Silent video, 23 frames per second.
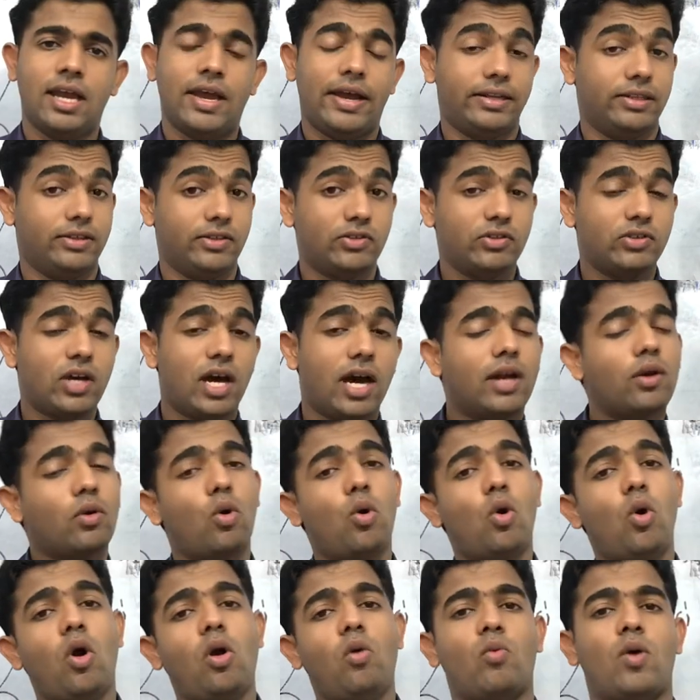And these are
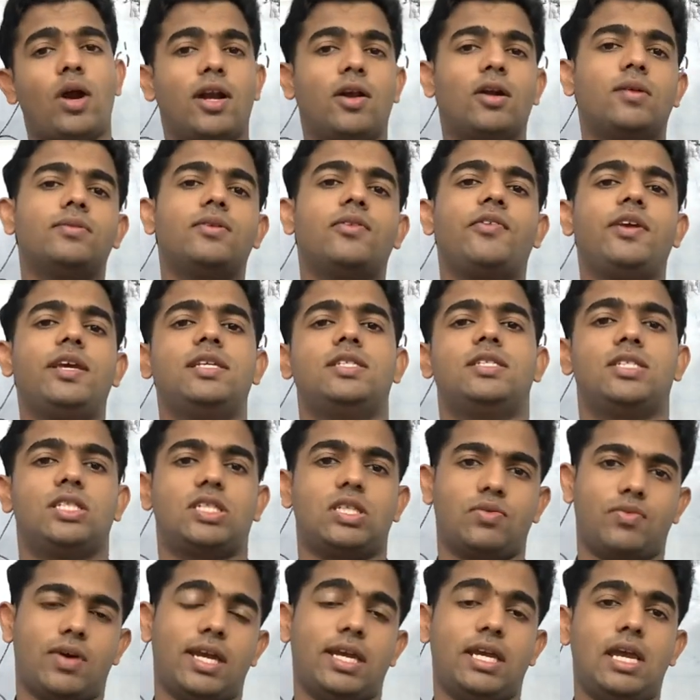all one of the reasons
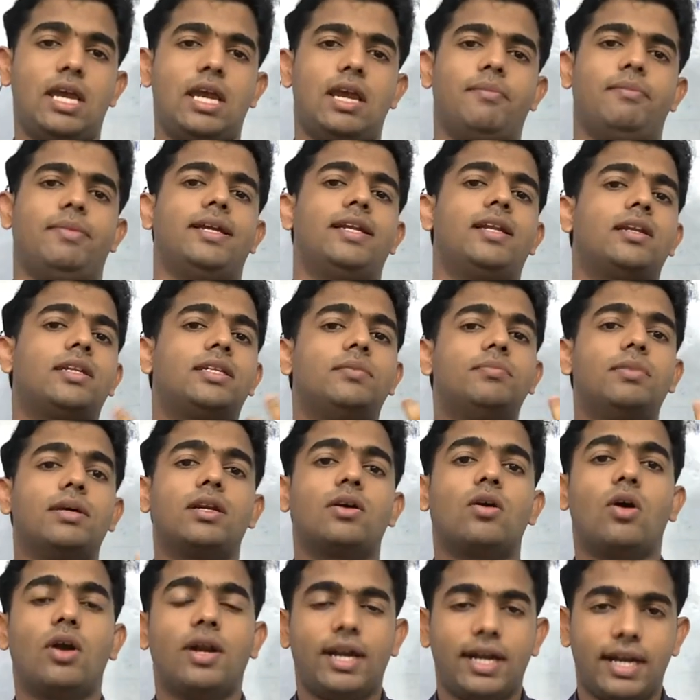why medial tibial
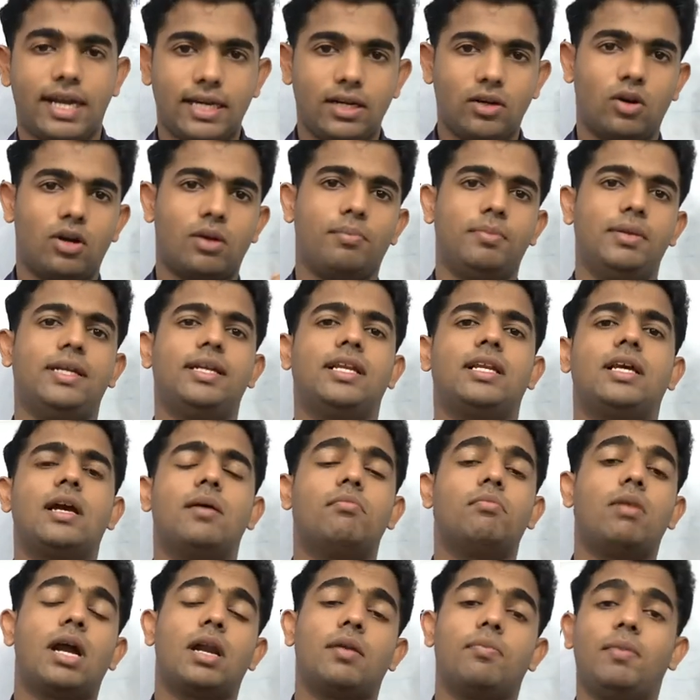condyle or medial
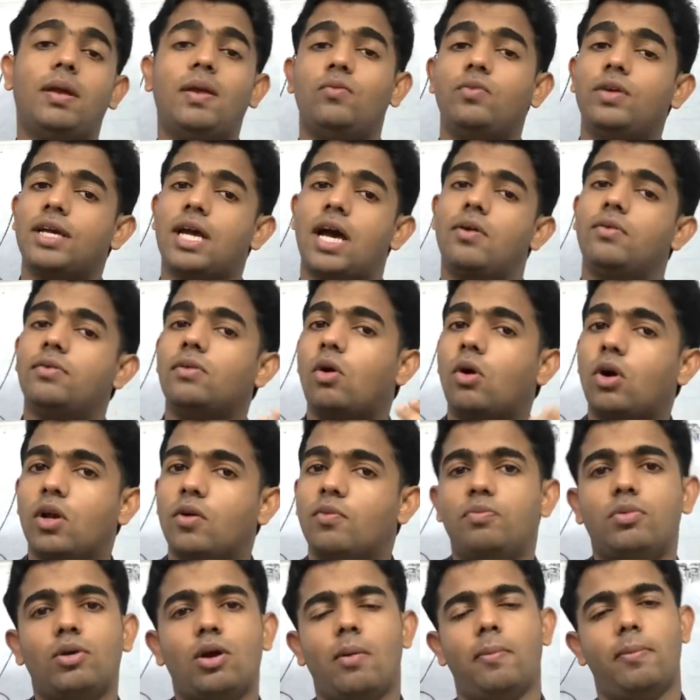compartment, we have a lot of
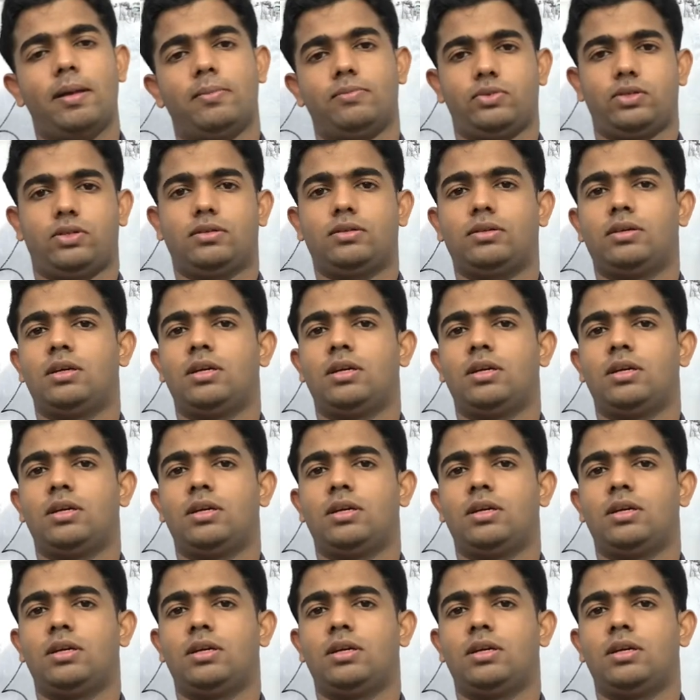problems.